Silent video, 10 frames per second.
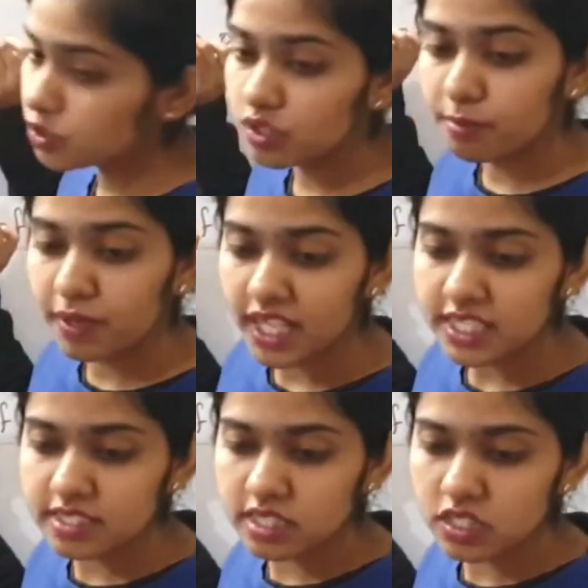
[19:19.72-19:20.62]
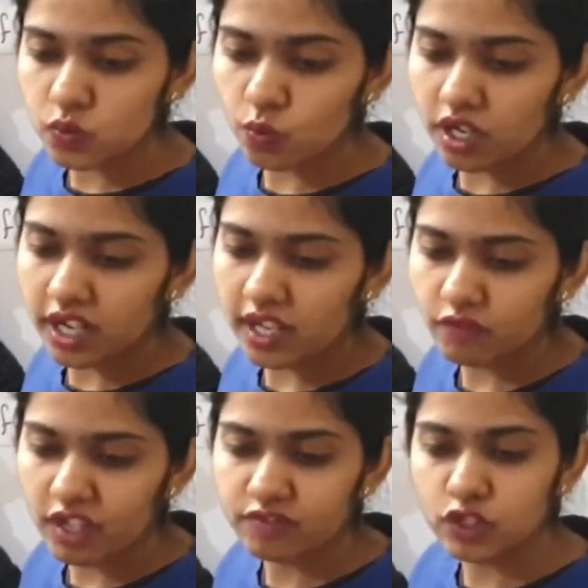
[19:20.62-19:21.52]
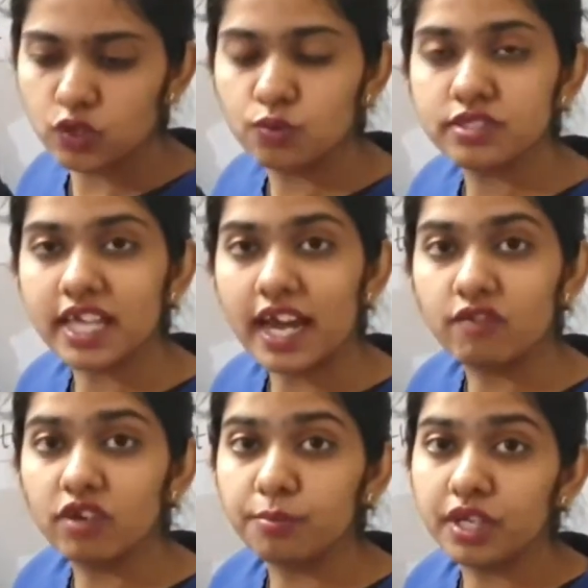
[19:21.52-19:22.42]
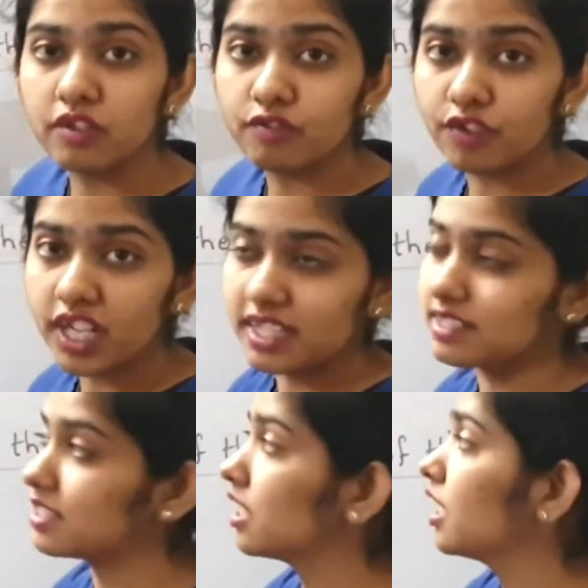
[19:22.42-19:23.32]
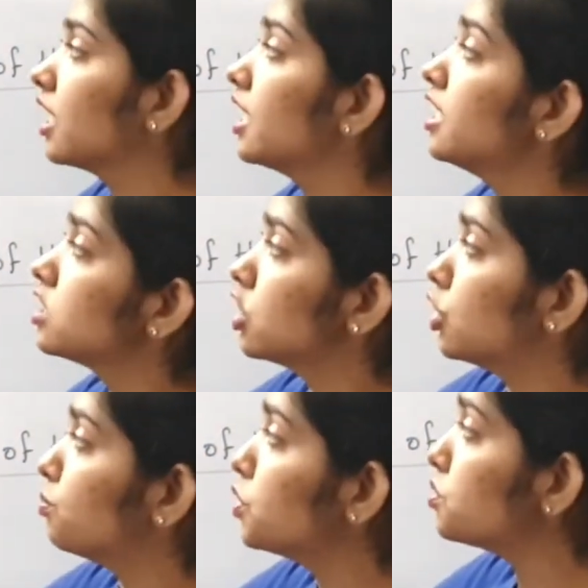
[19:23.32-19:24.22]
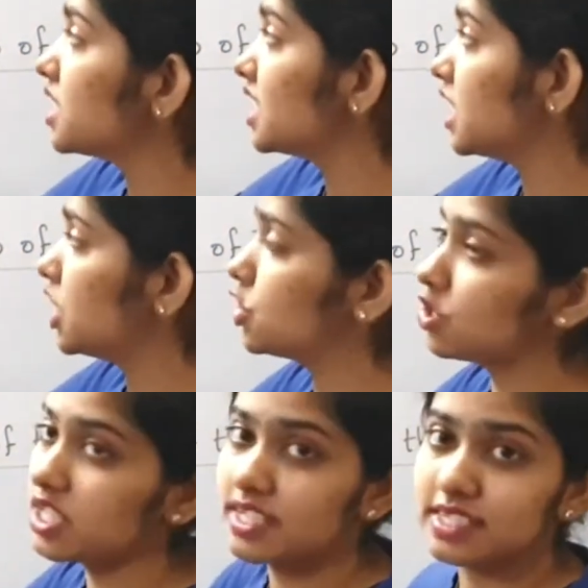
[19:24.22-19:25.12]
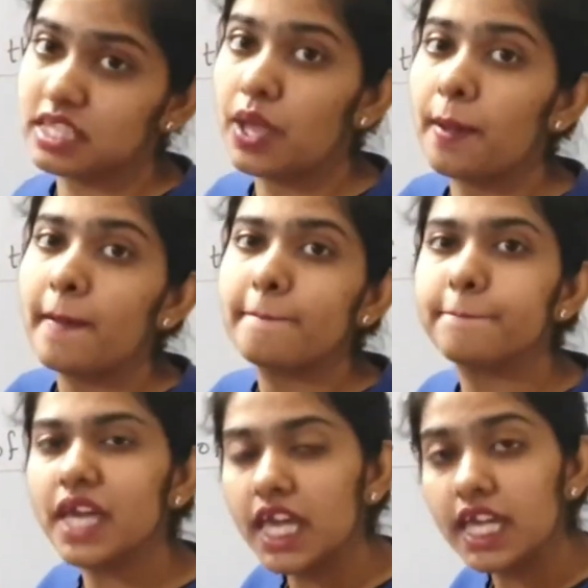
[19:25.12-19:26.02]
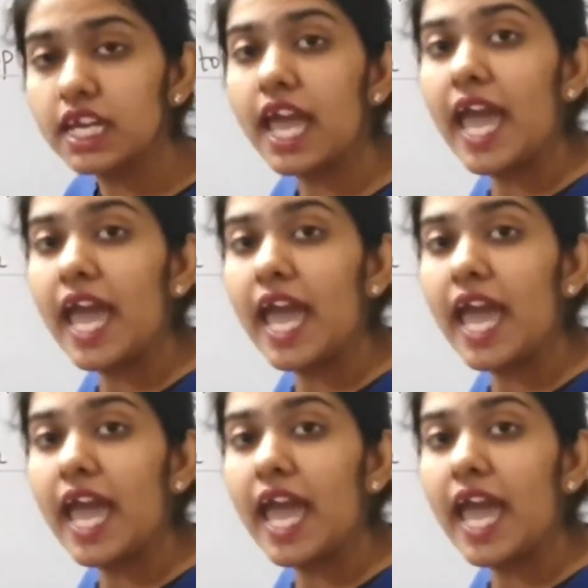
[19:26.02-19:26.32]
replace this word and we have to use adverbial phrase. So the music teacher is paid